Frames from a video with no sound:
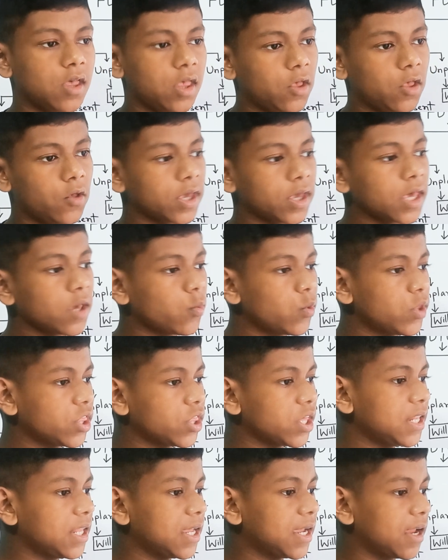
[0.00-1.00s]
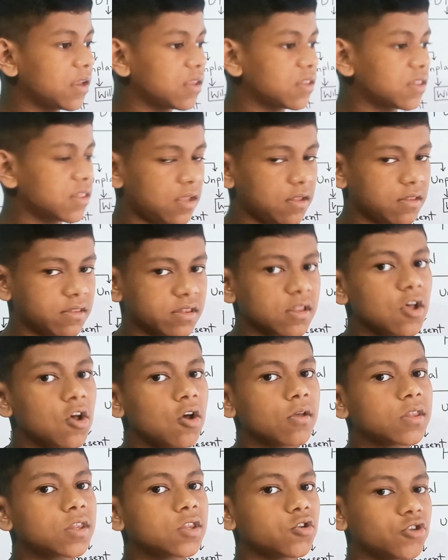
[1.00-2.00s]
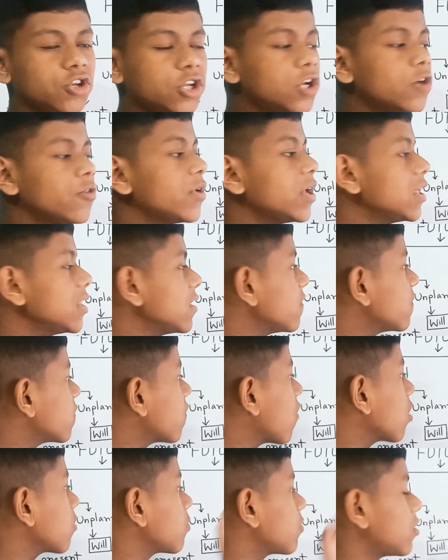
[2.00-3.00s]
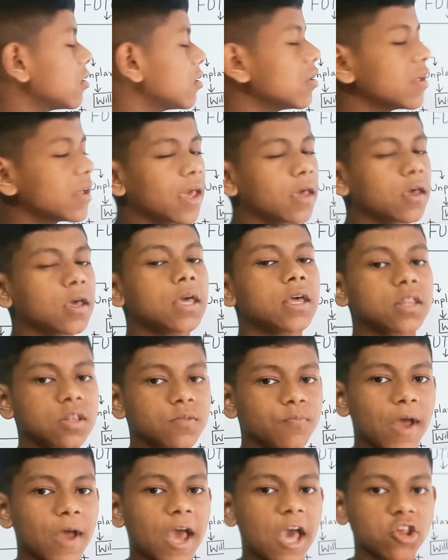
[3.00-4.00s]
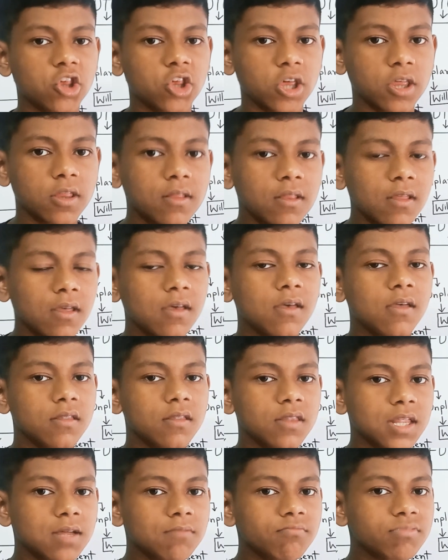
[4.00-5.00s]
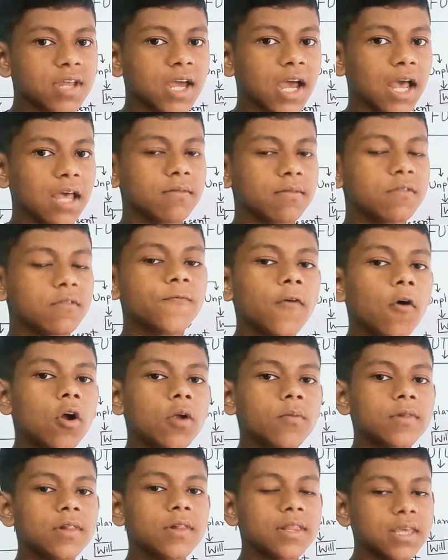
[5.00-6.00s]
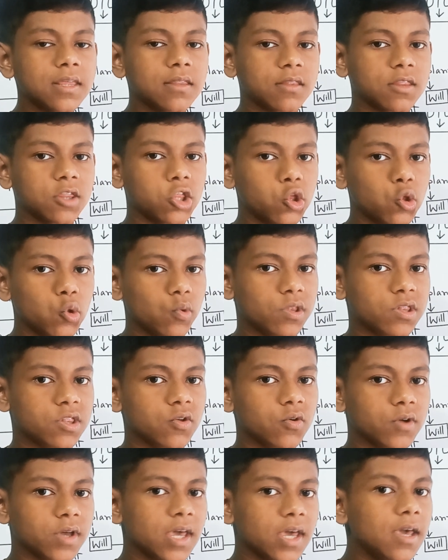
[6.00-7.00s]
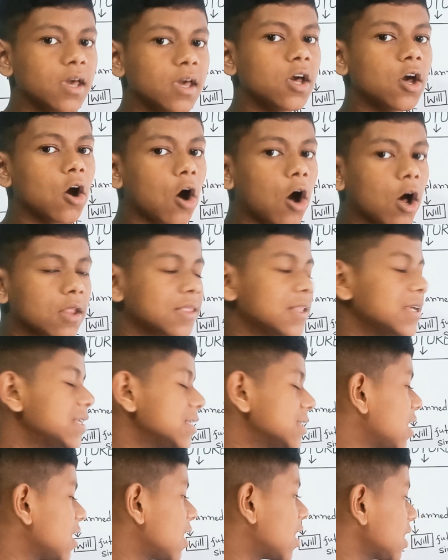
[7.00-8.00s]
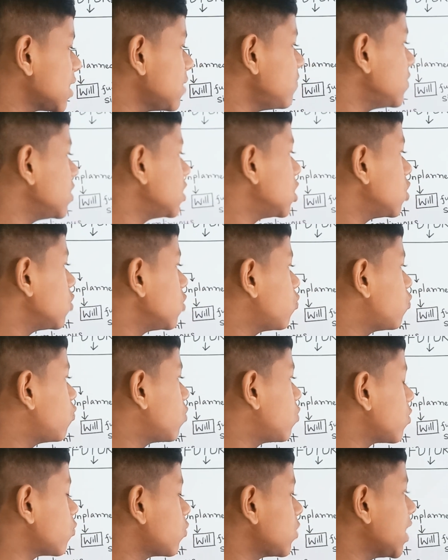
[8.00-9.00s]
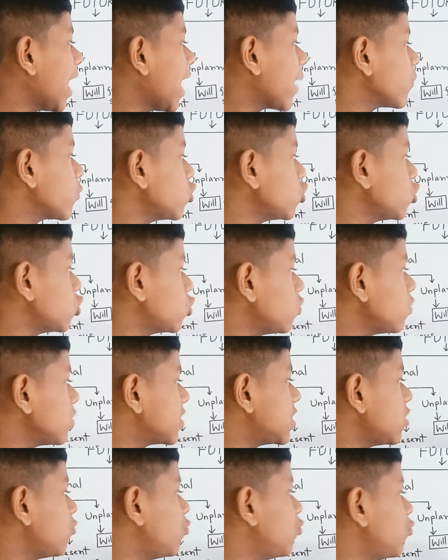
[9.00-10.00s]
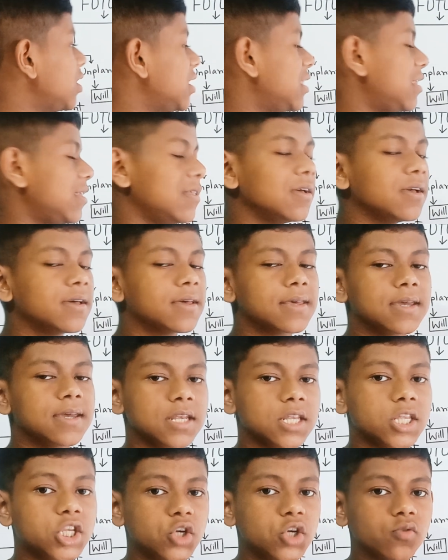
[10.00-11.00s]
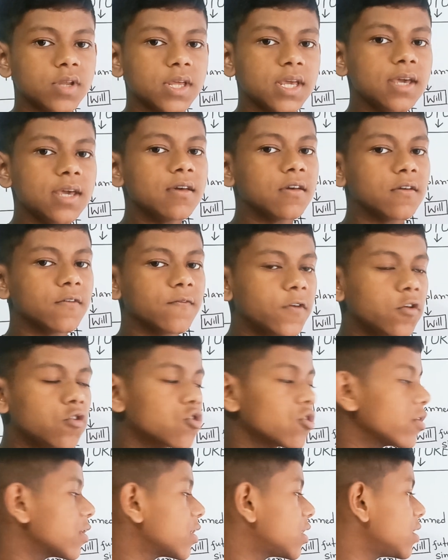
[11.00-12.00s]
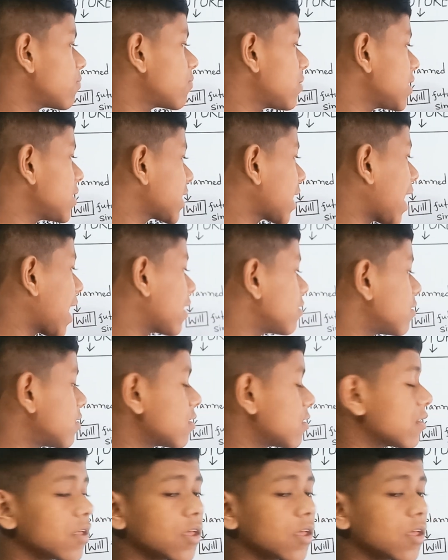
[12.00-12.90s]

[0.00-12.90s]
Okay, which indicates this. So during the formal expression, sometimes formal is used. Okay, on the time we have to use the will during future simple tense.